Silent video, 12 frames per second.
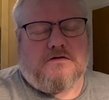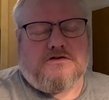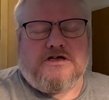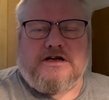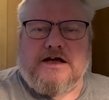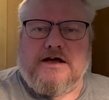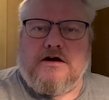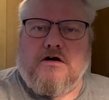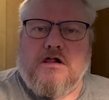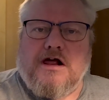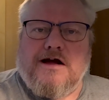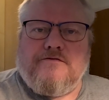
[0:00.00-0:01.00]
today
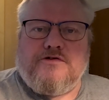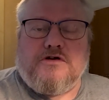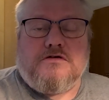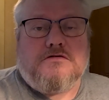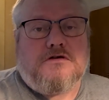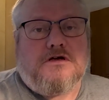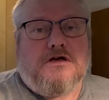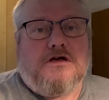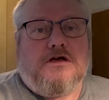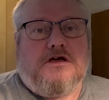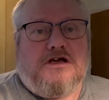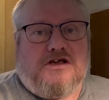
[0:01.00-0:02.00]
all I've done
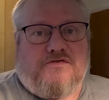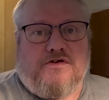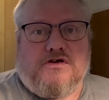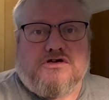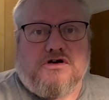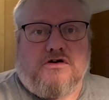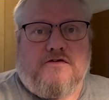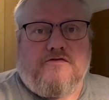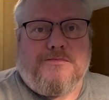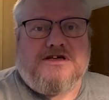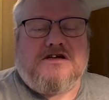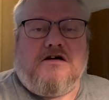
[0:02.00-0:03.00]
is feel sorry
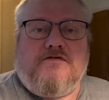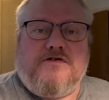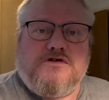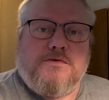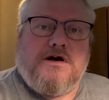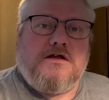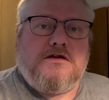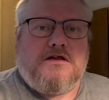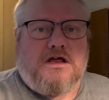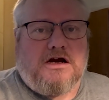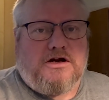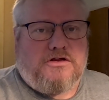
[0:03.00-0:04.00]
for myself as well
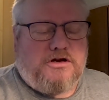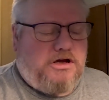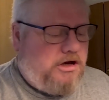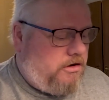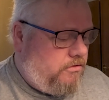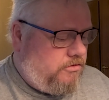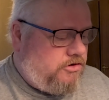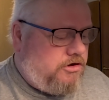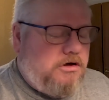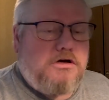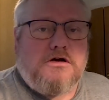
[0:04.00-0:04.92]
and lie on the couch.